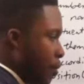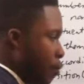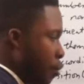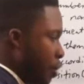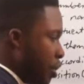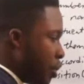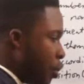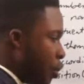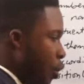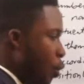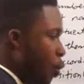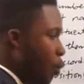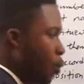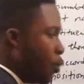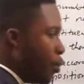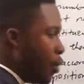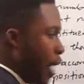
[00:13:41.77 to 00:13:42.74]
we go,
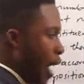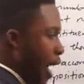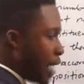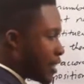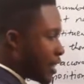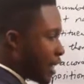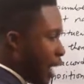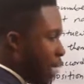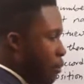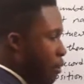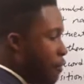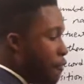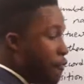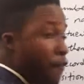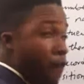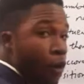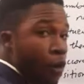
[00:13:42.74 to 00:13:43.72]
at carbon
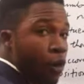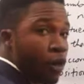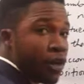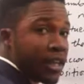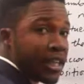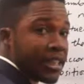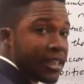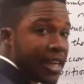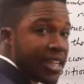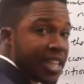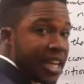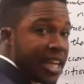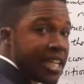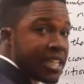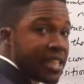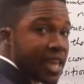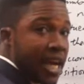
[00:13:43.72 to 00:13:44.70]
4, there is an
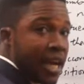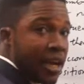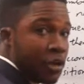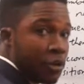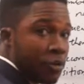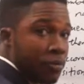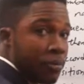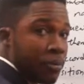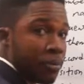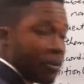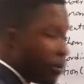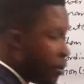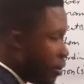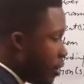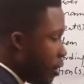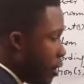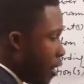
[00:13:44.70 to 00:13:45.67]
ethyl group.
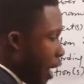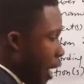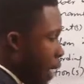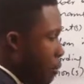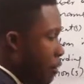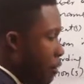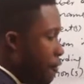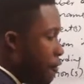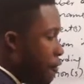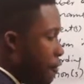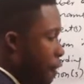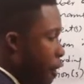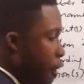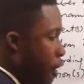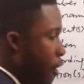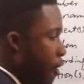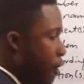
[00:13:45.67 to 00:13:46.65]
Carbon
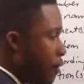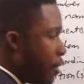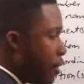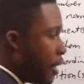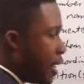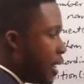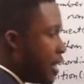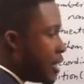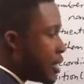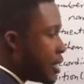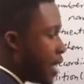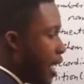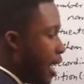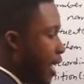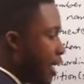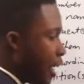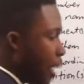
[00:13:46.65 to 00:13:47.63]
4
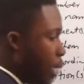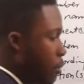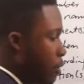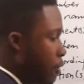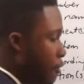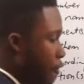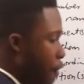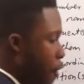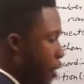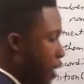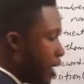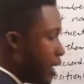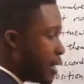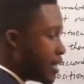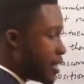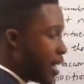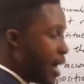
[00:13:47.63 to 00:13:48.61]
ethyl, carbon 4
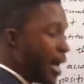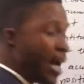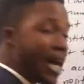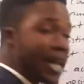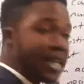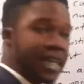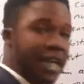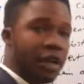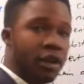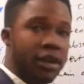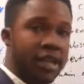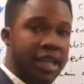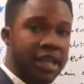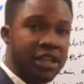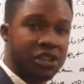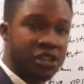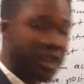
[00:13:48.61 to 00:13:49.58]
ethyl, and the
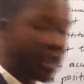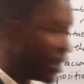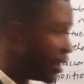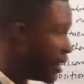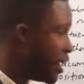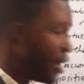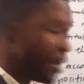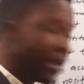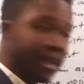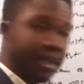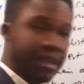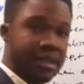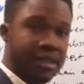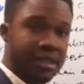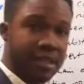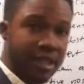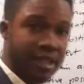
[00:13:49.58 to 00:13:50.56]
longest chain is
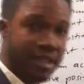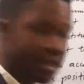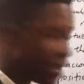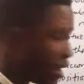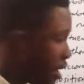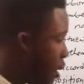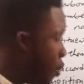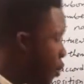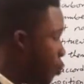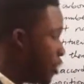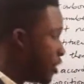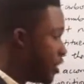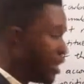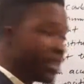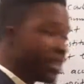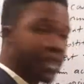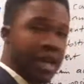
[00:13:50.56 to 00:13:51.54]
6,
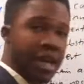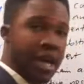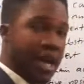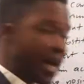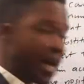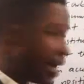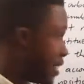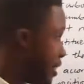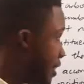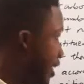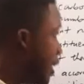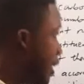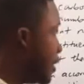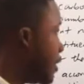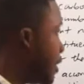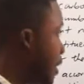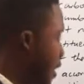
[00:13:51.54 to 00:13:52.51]
which is
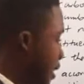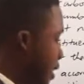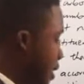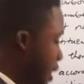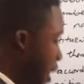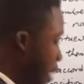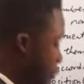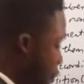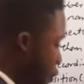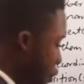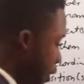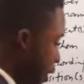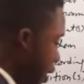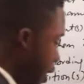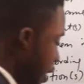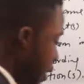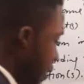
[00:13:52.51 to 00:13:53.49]
hexane. Therefore,
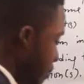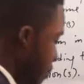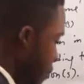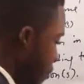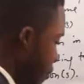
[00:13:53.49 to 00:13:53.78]
the name